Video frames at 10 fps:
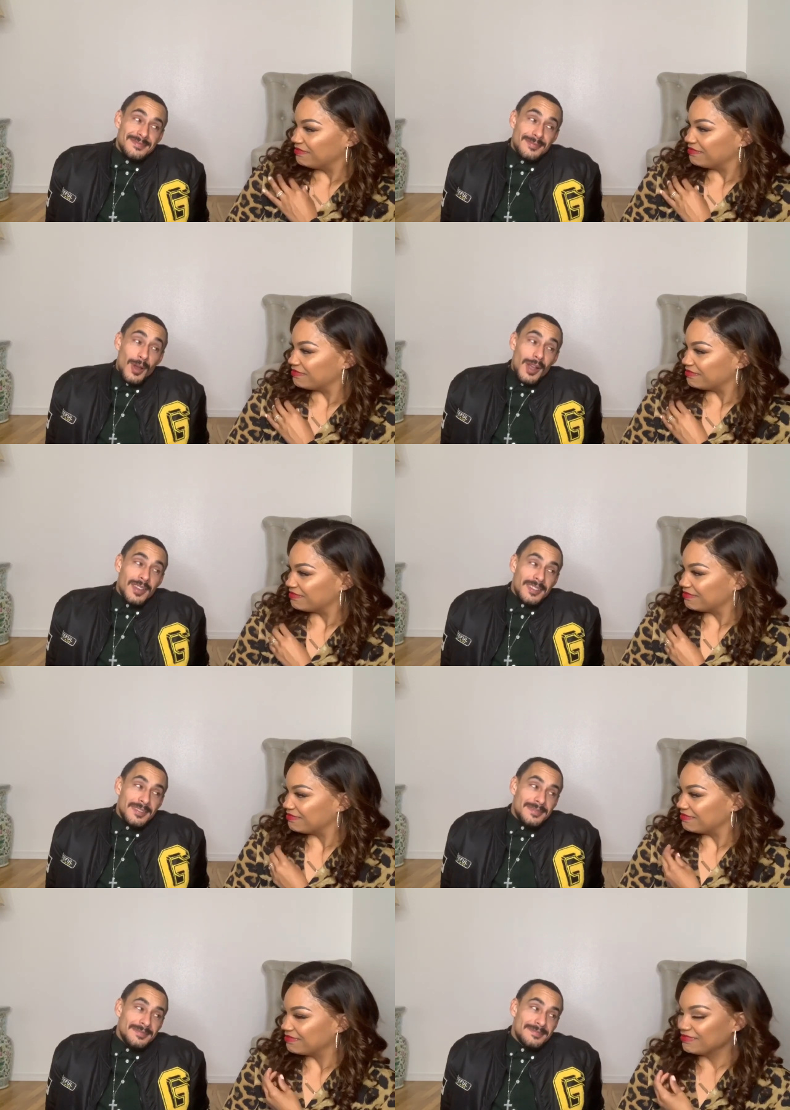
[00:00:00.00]
Speaker 1: Why?
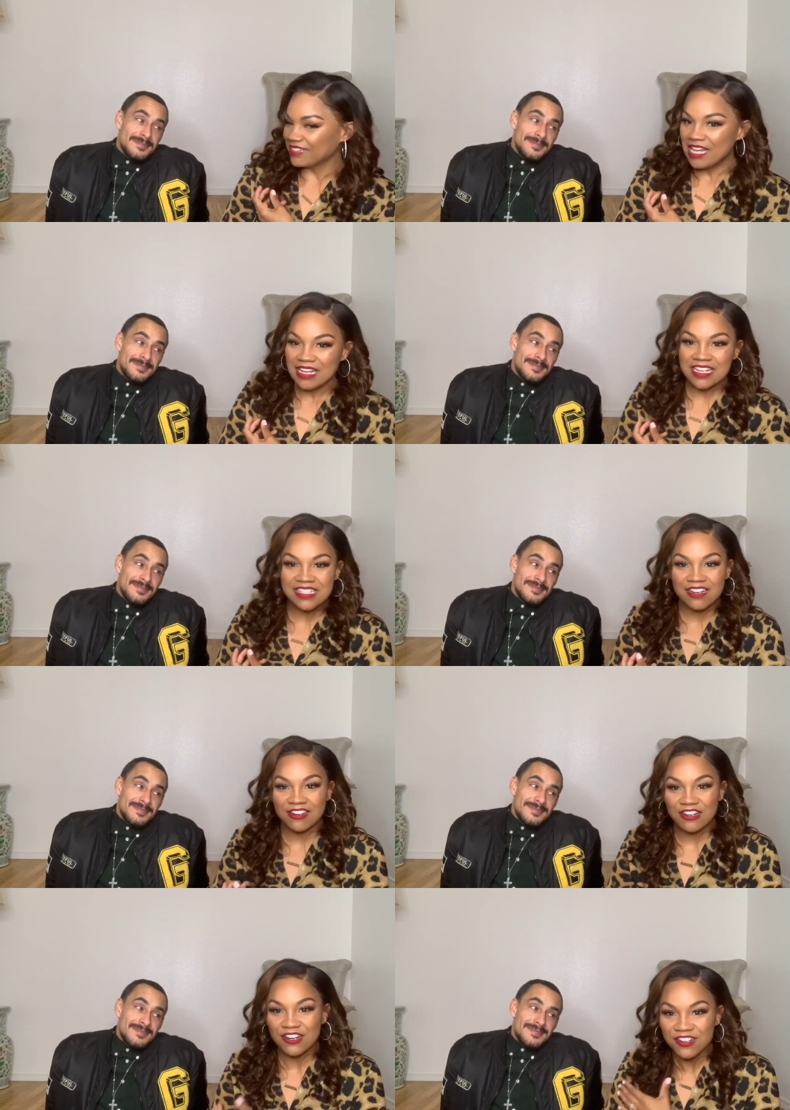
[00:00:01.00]
Because it
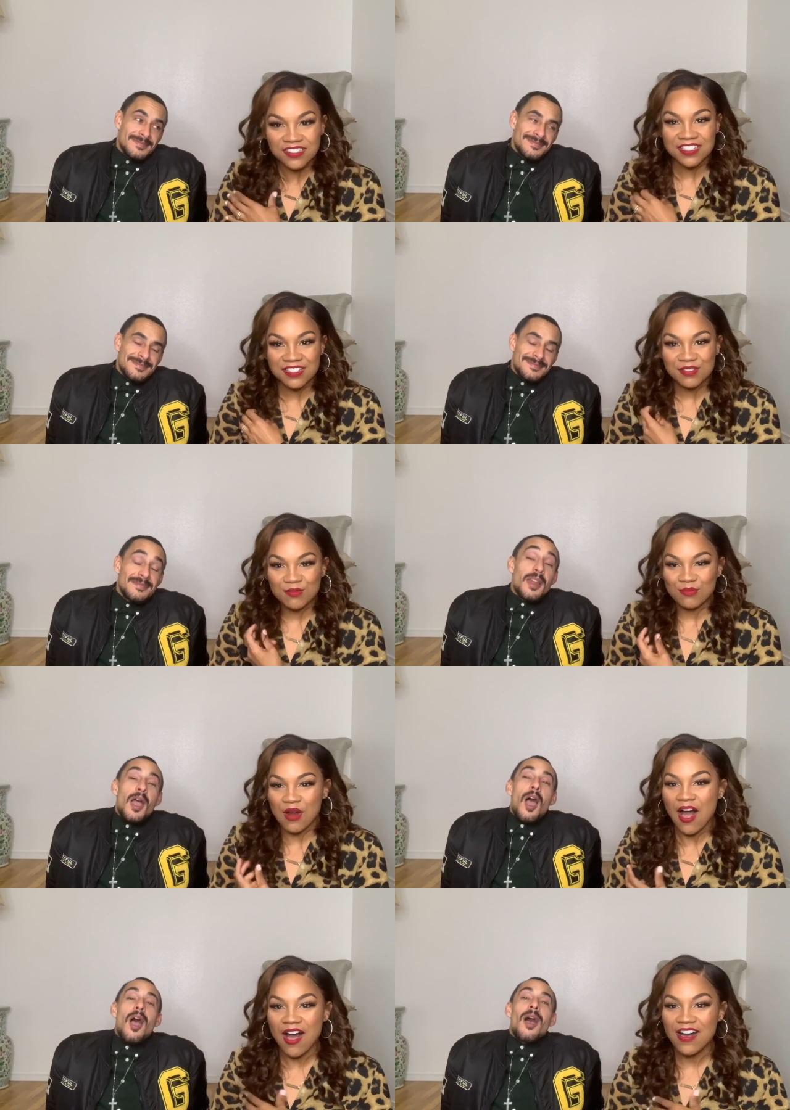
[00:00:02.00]
hurts. It's
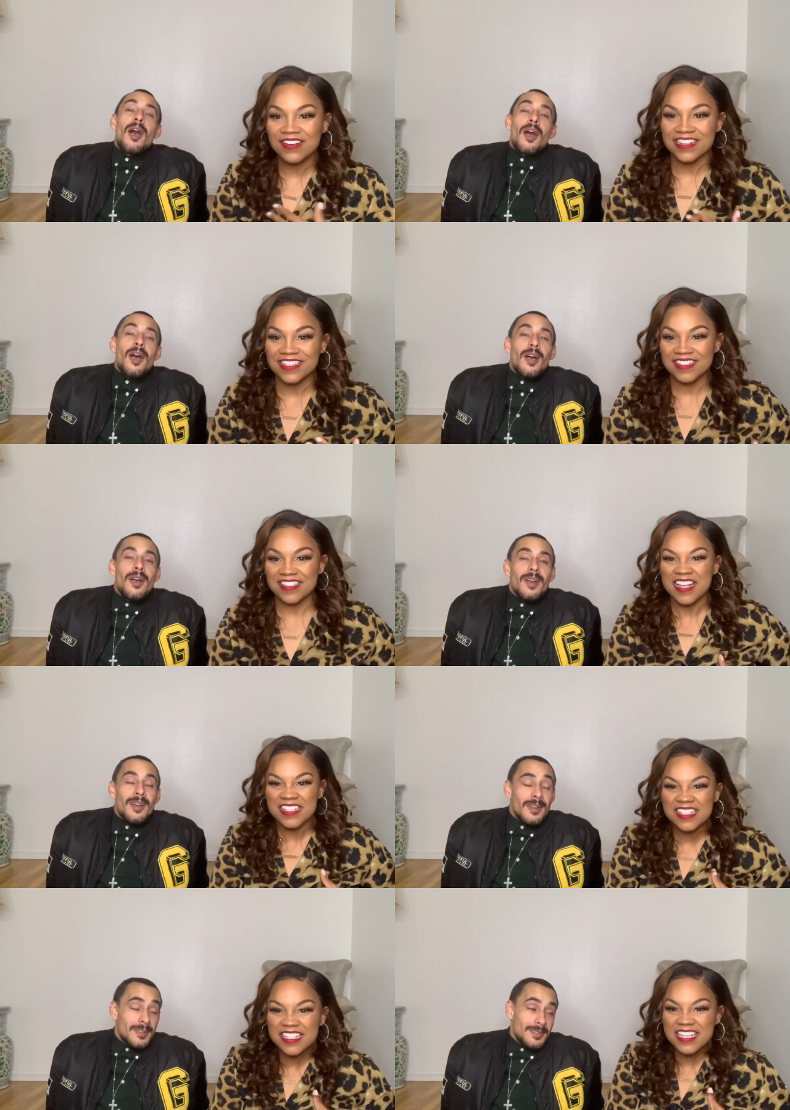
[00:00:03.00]
raw and it's
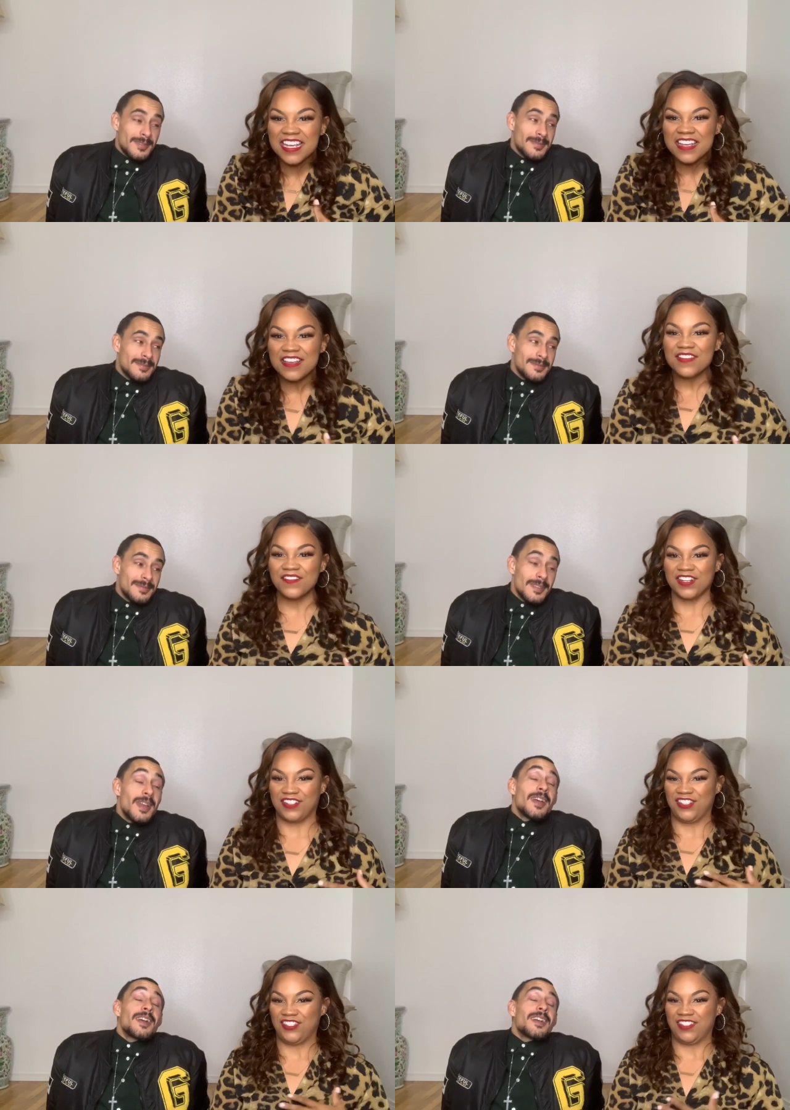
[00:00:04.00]
sensitive and
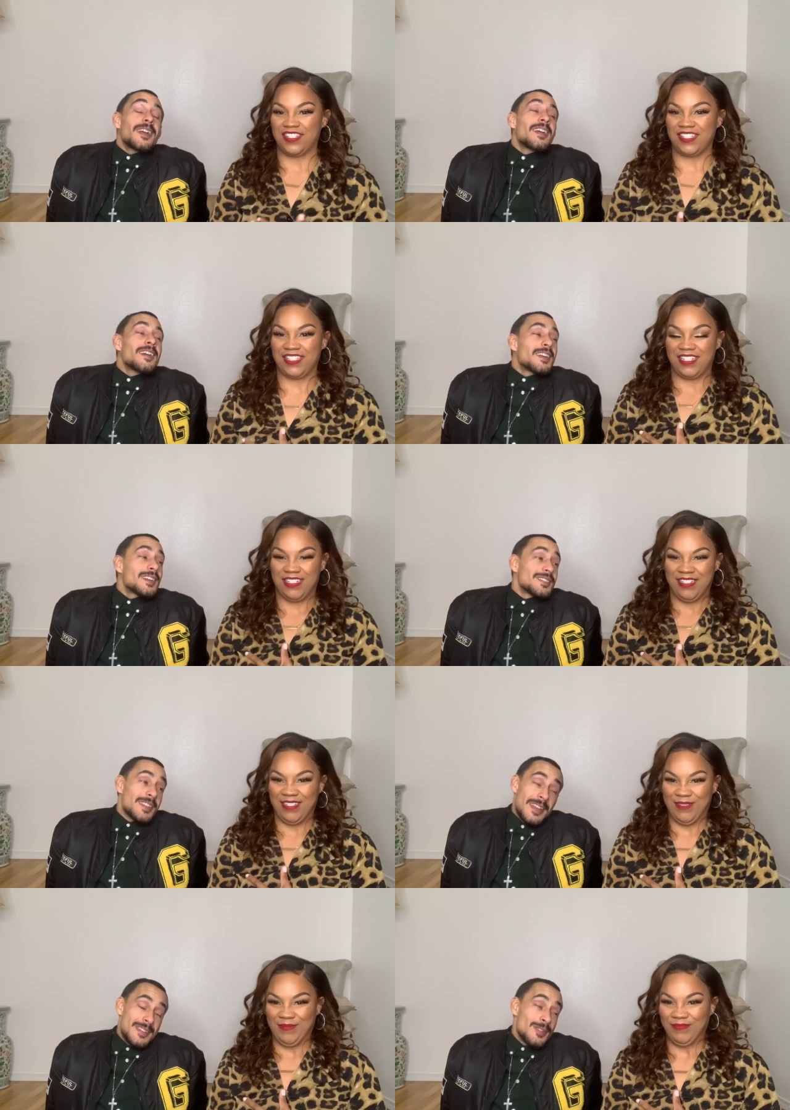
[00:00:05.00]
it's just...
Speaker 2: Because
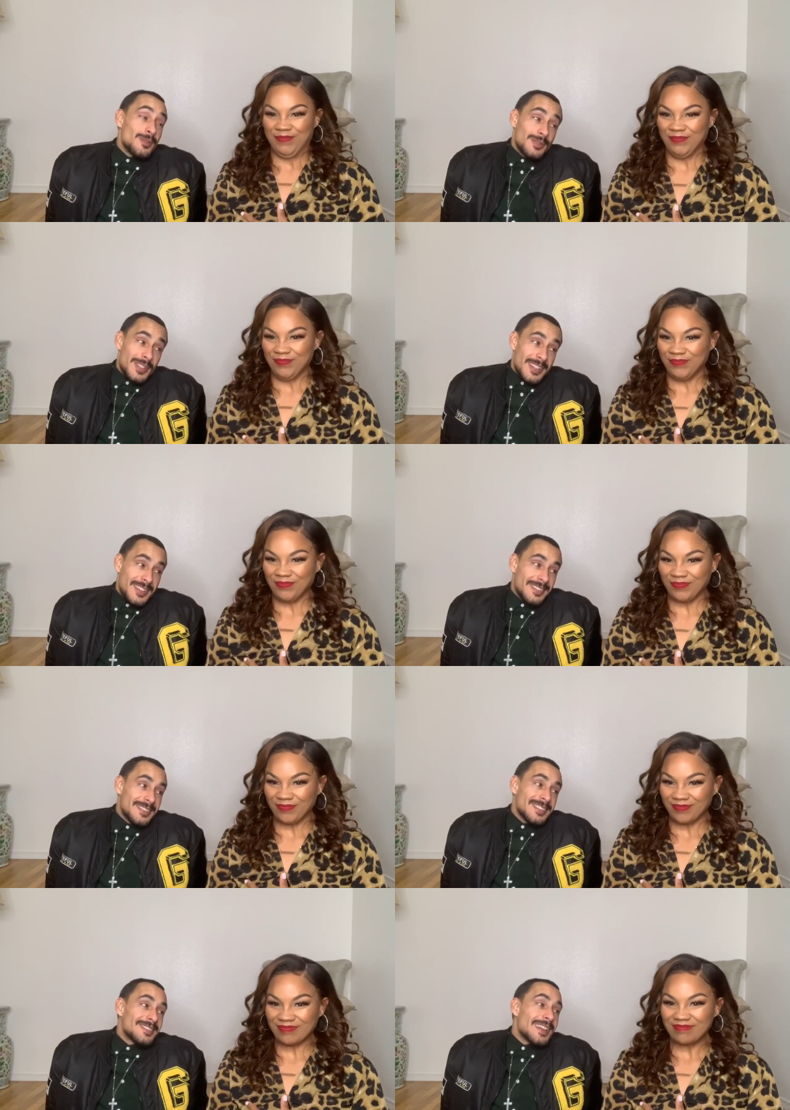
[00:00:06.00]
I know that
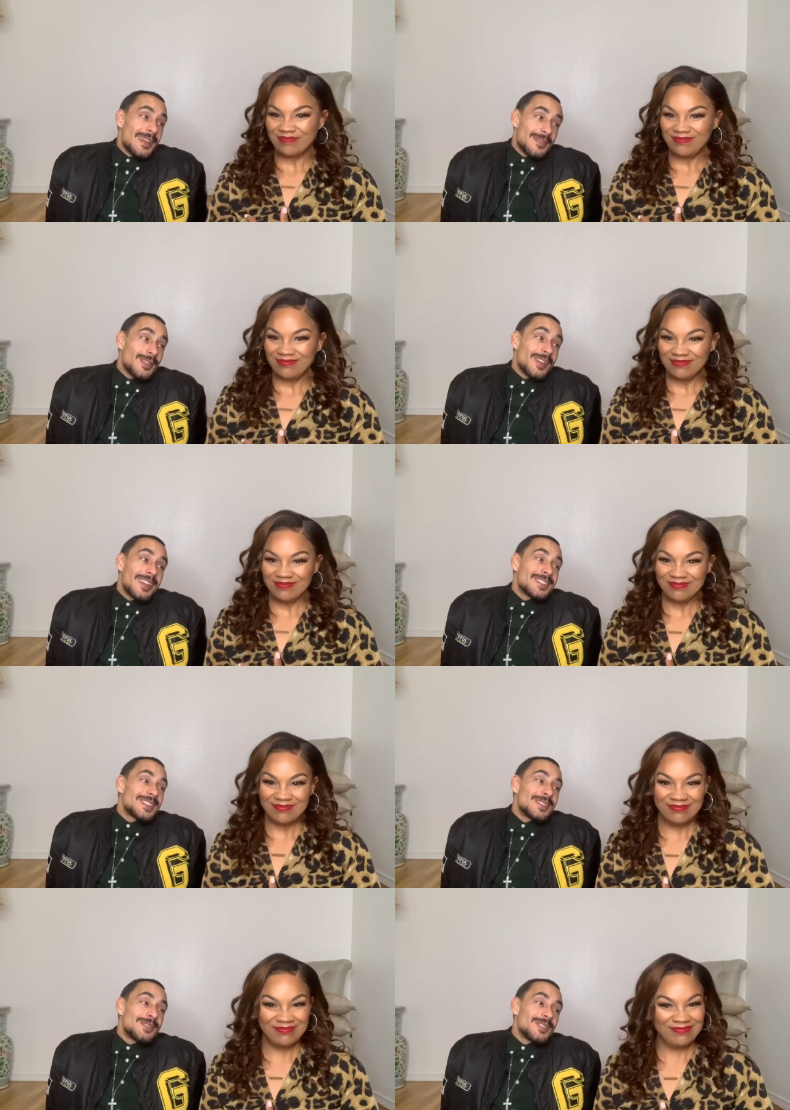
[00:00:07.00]
after not
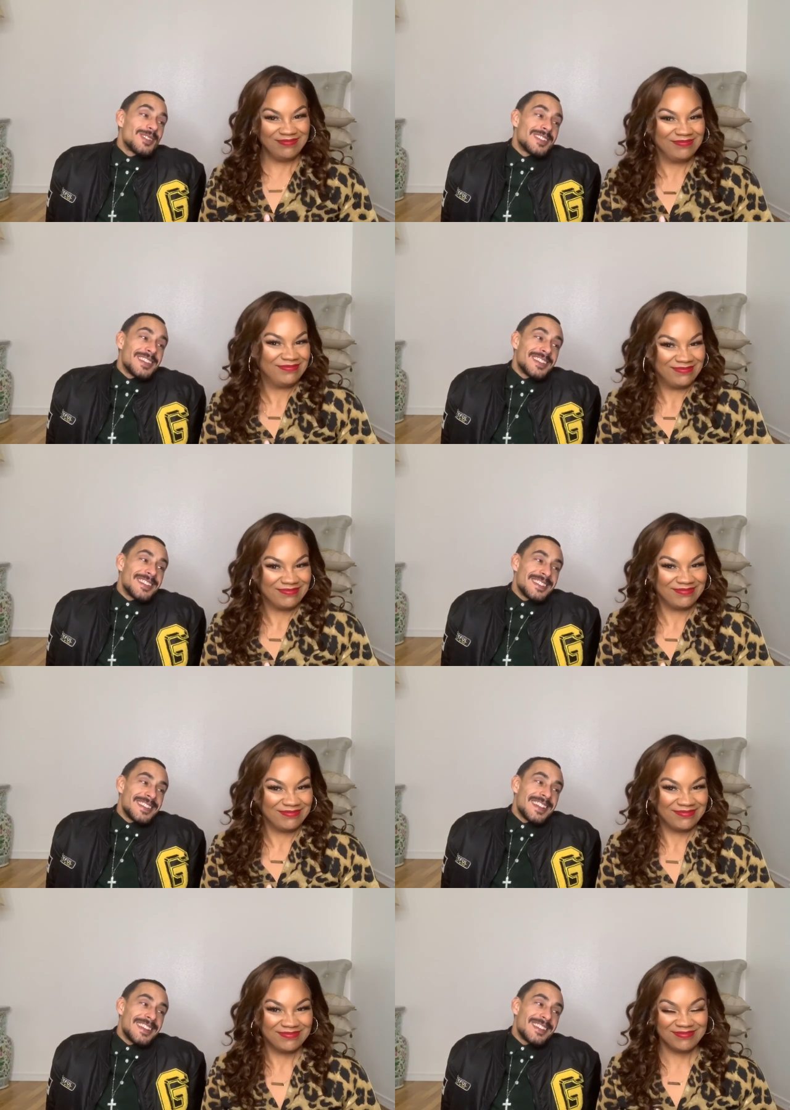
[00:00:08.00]
seeing you all day
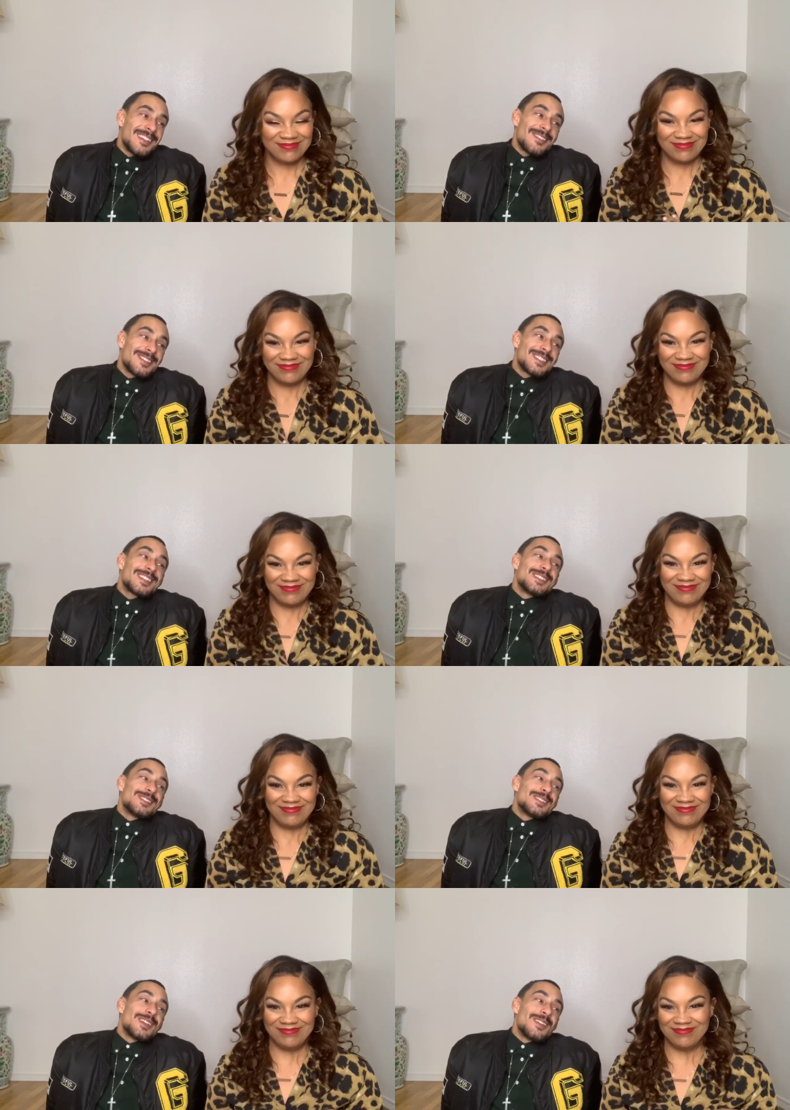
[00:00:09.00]
and then all of a sudden
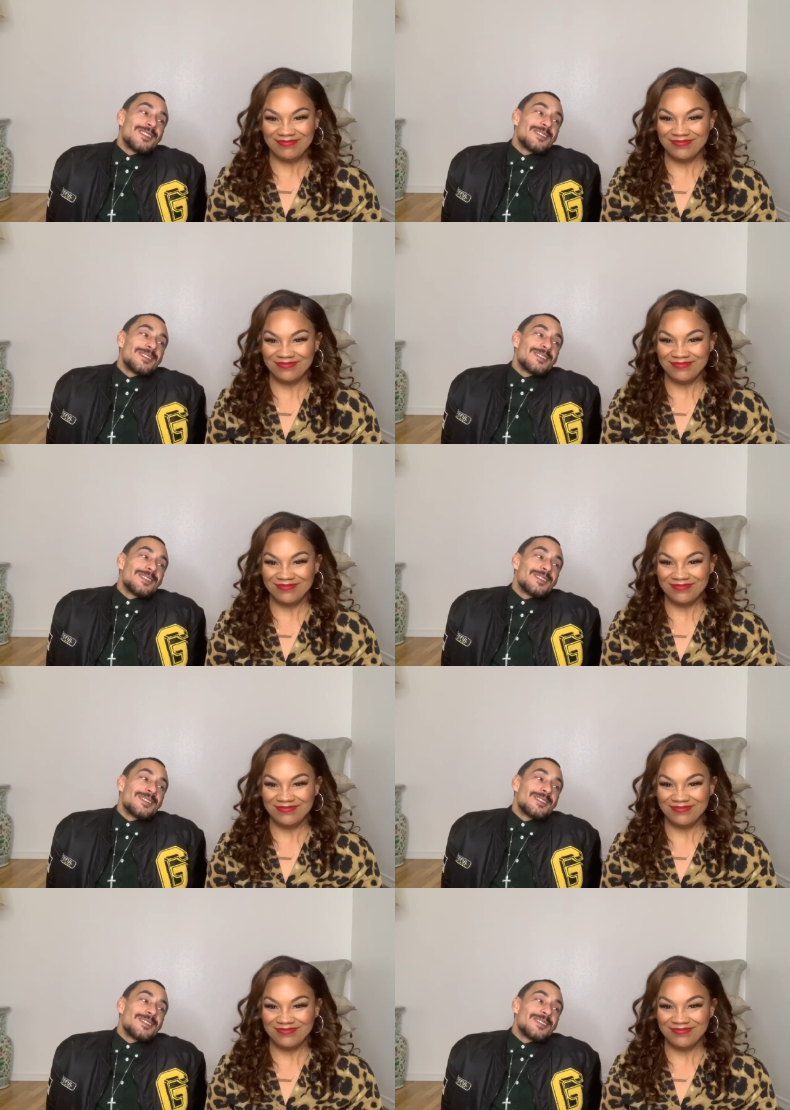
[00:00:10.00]
you go,